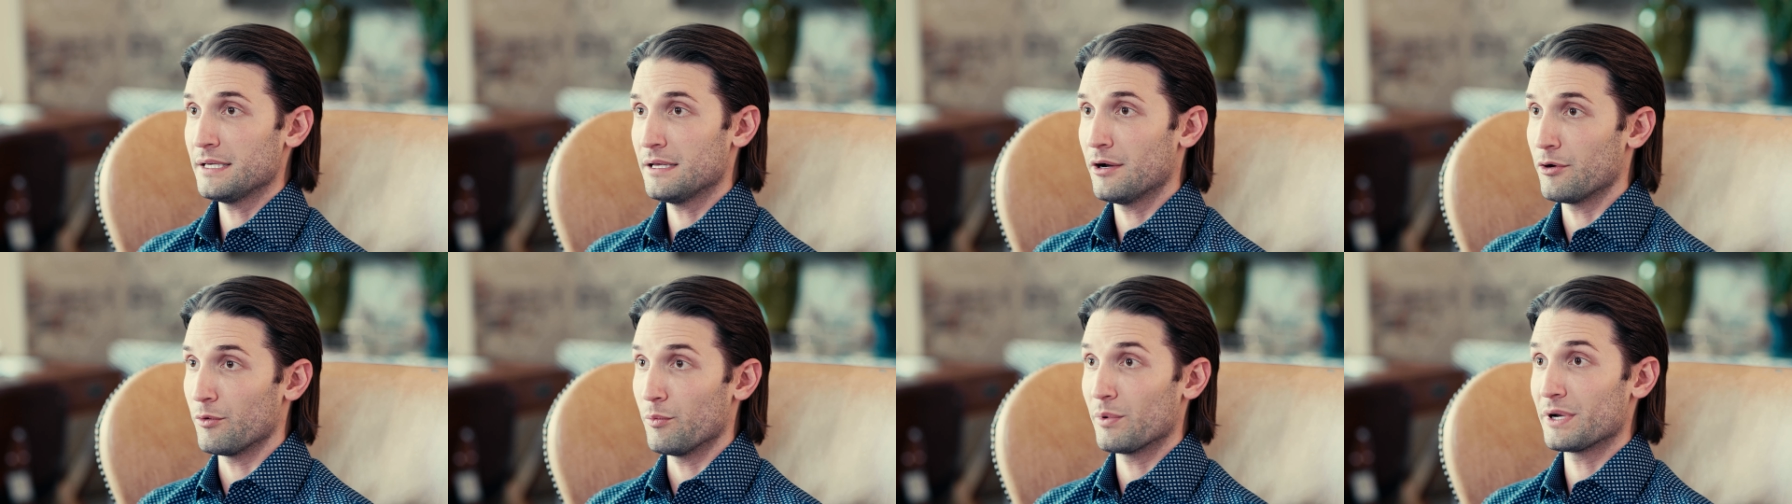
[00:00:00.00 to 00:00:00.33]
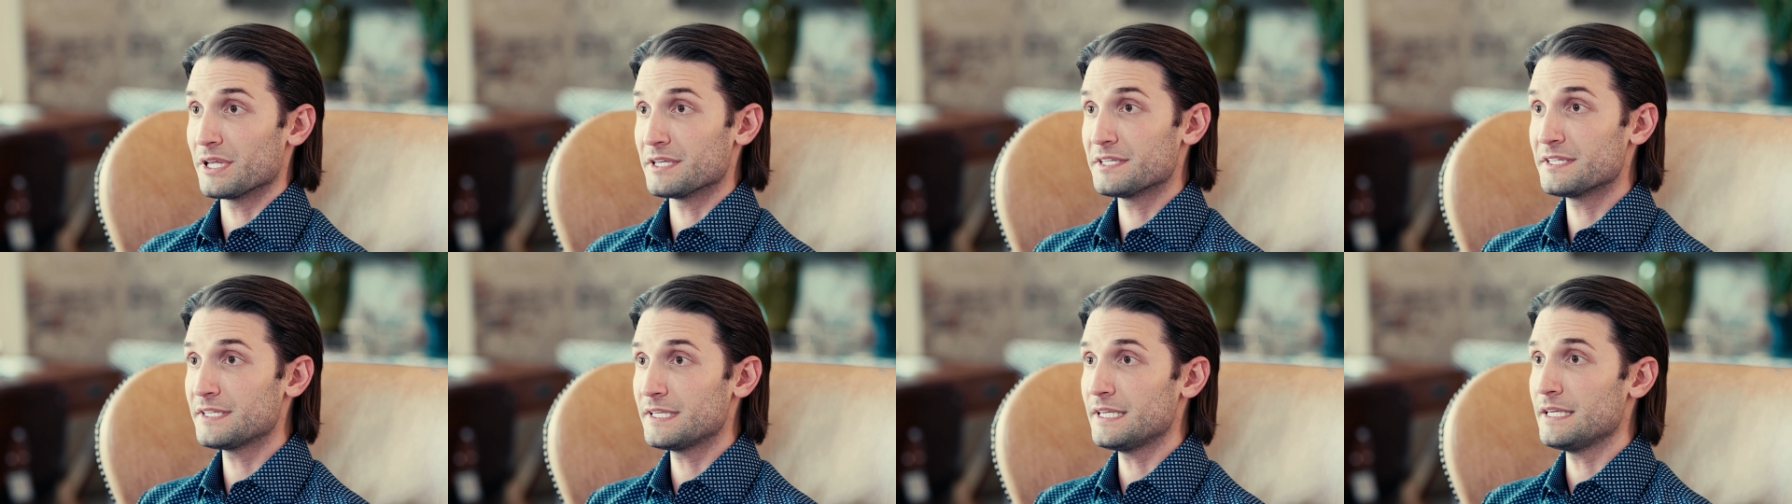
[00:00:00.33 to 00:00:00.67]
or
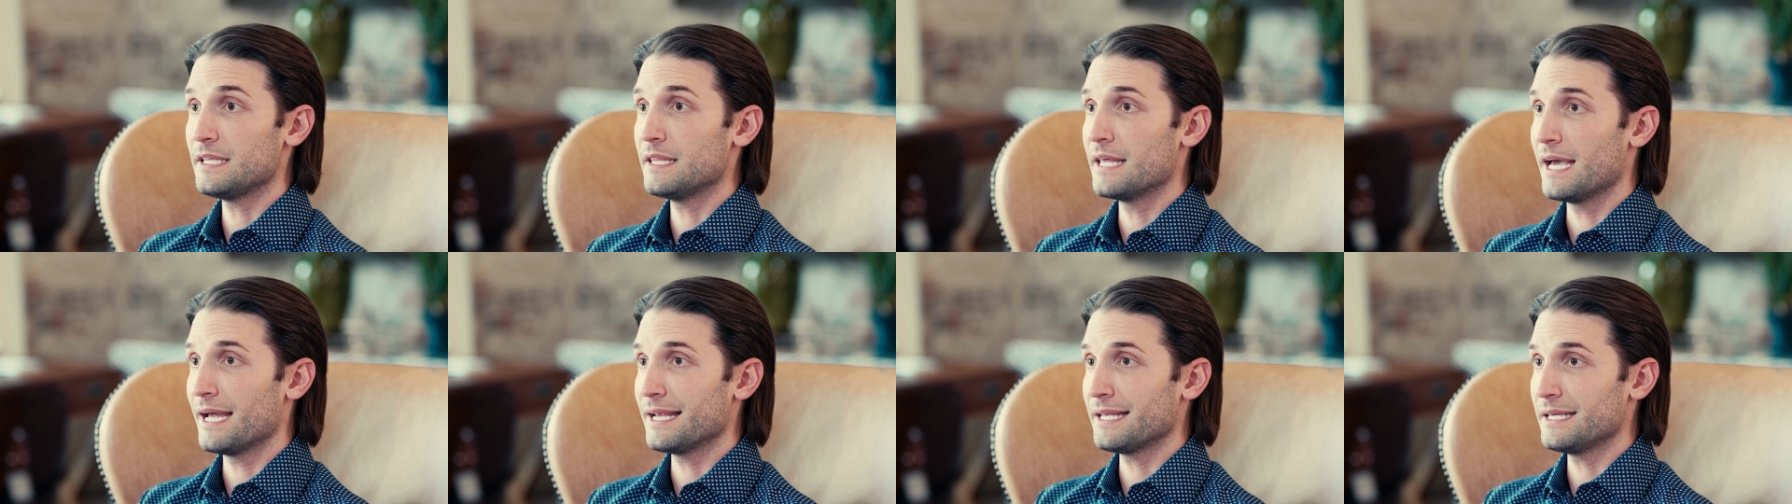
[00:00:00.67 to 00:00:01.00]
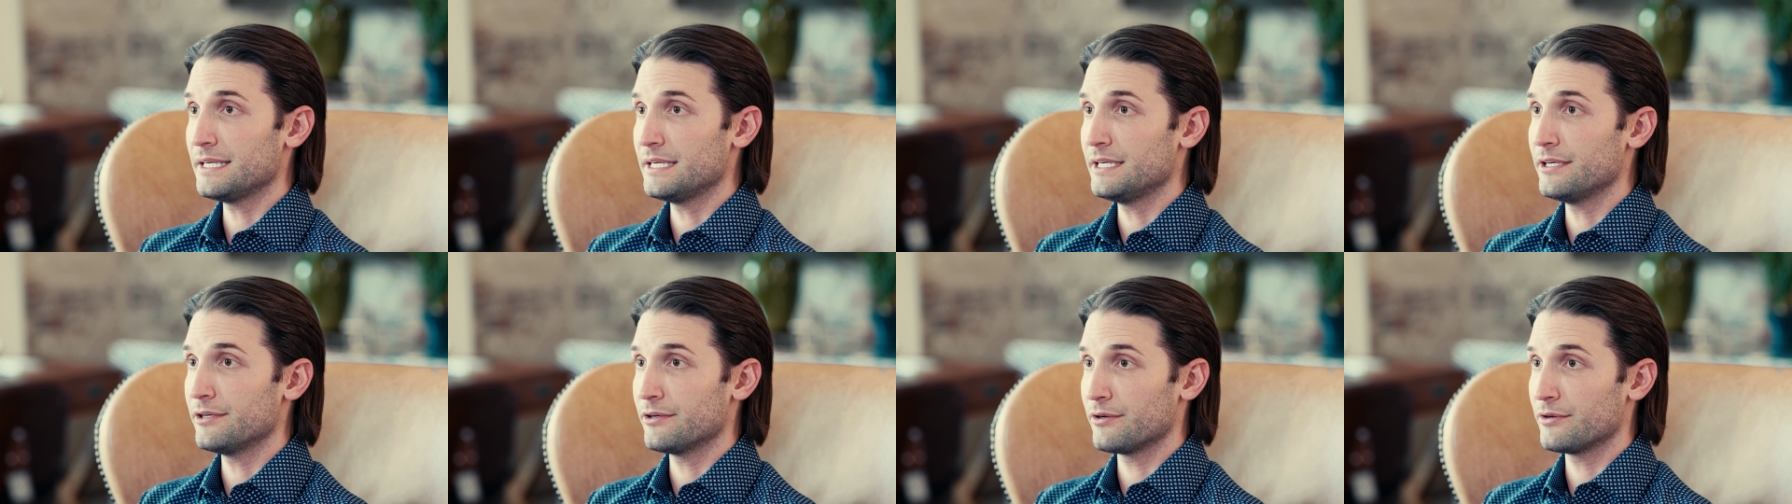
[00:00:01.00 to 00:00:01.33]
want to see that
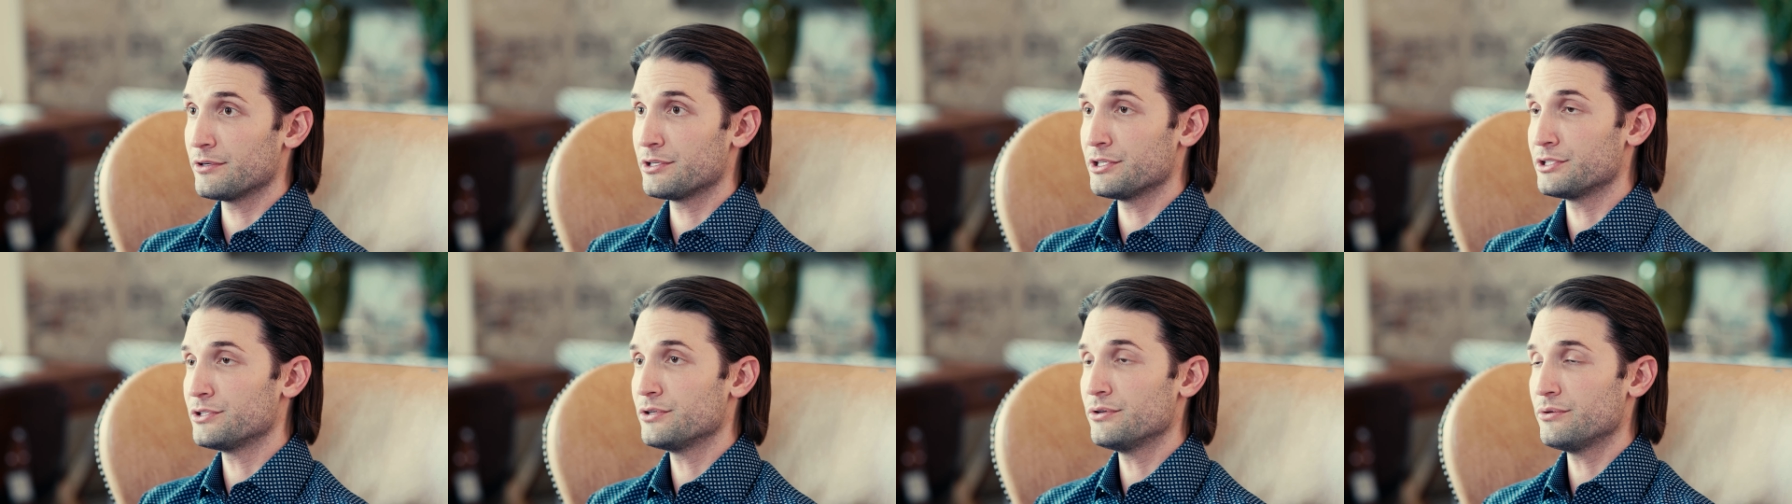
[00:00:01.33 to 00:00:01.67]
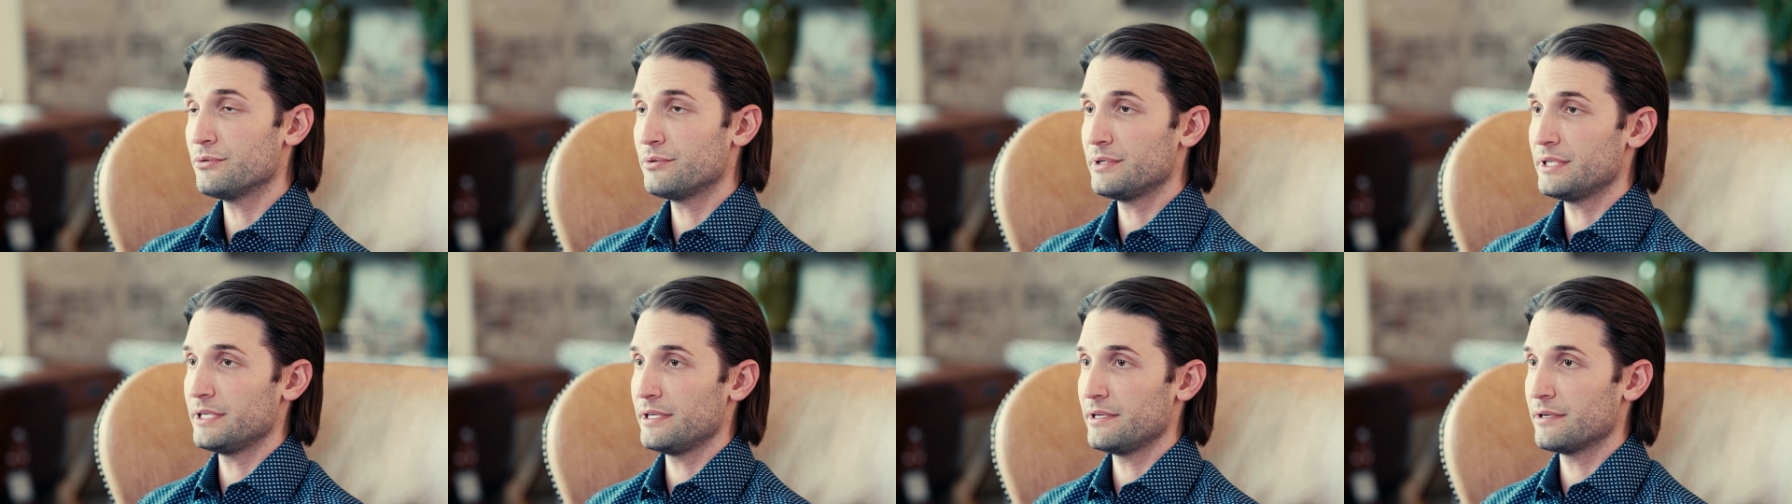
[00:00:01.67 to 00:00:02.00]
year to
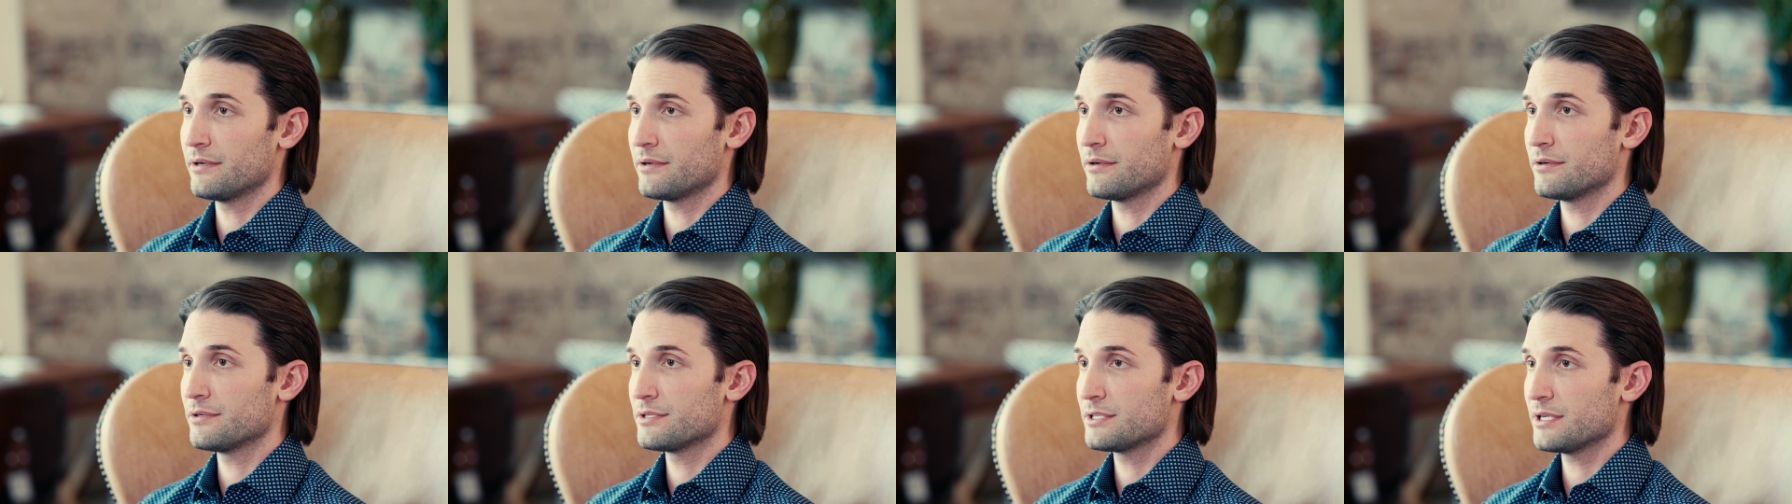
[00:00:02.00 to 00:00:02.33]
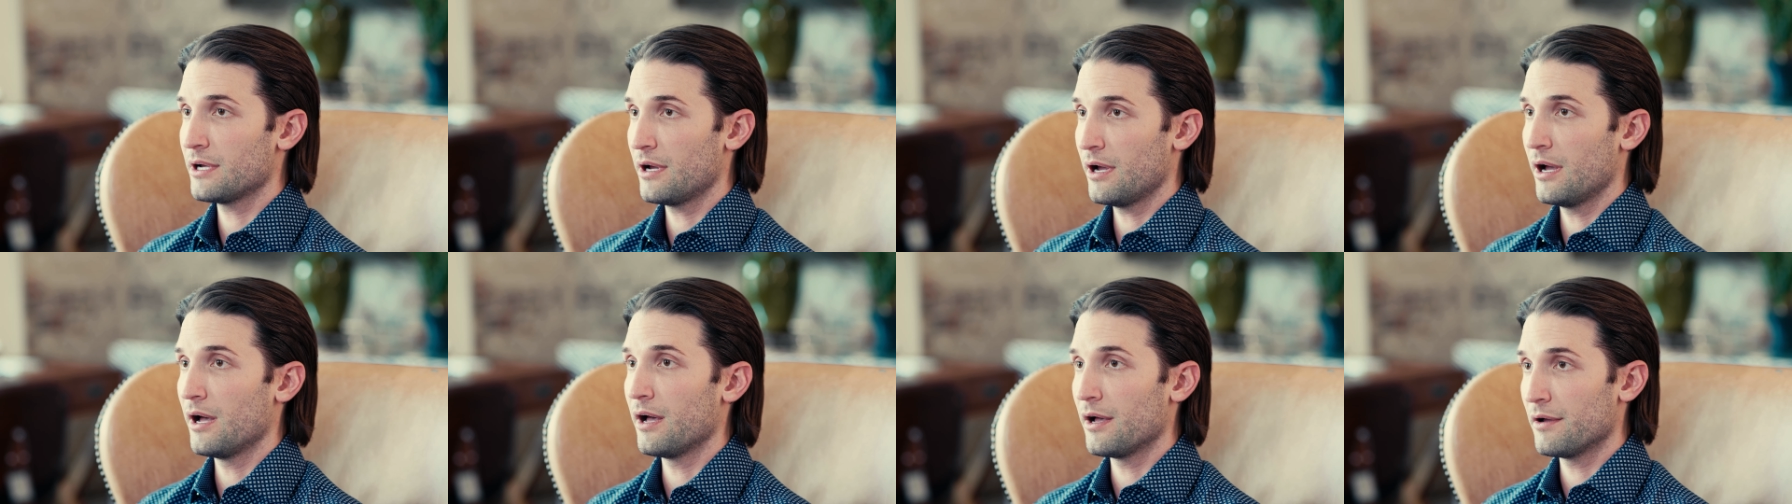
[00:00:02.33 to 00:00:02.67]
two years
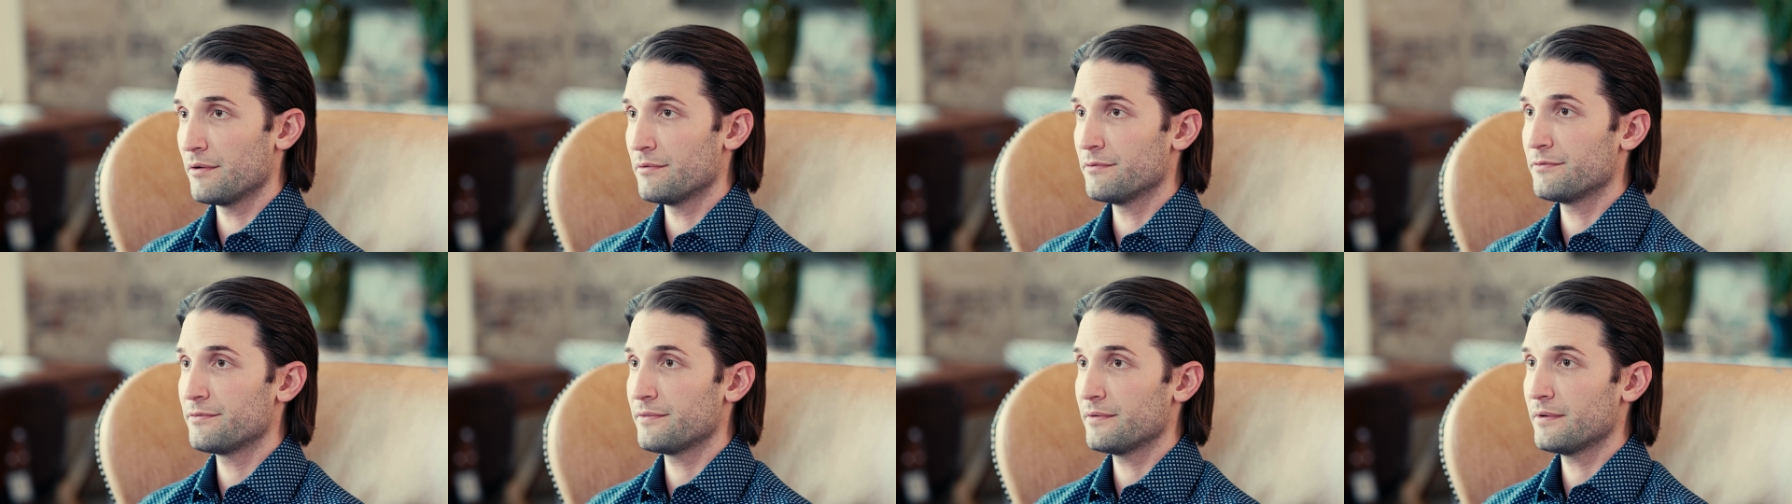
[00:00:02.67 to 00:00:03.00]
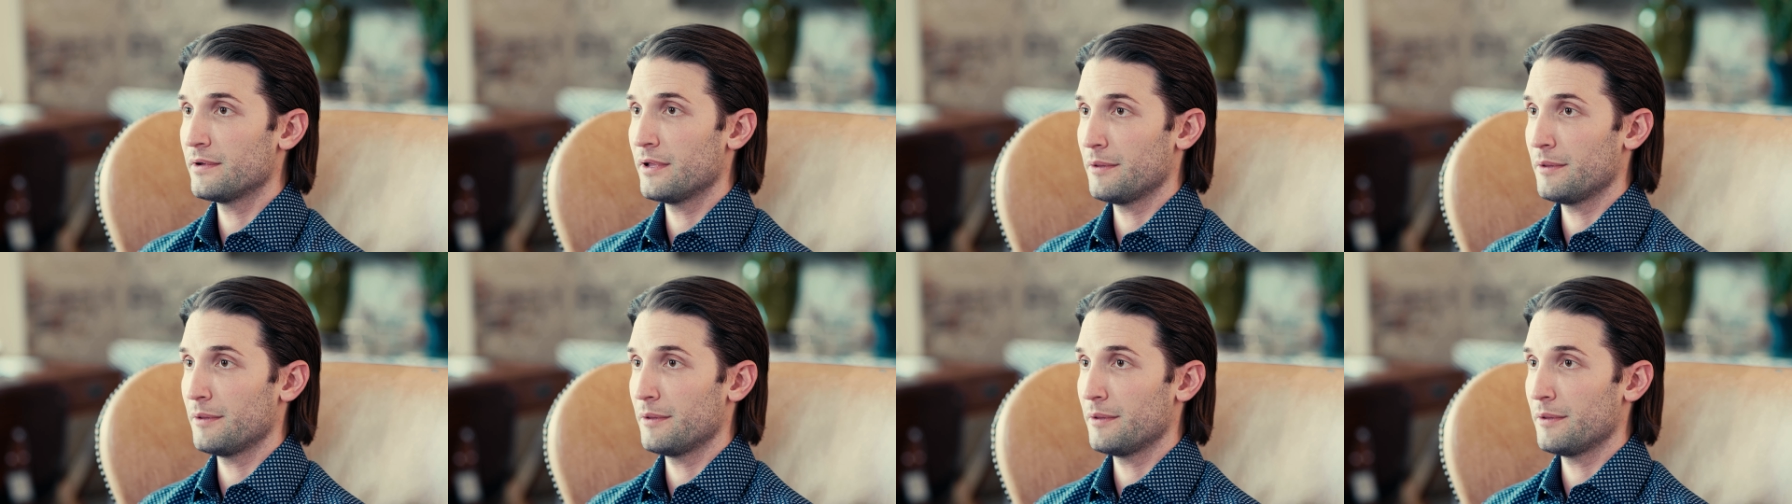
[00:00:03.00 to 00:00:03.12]
of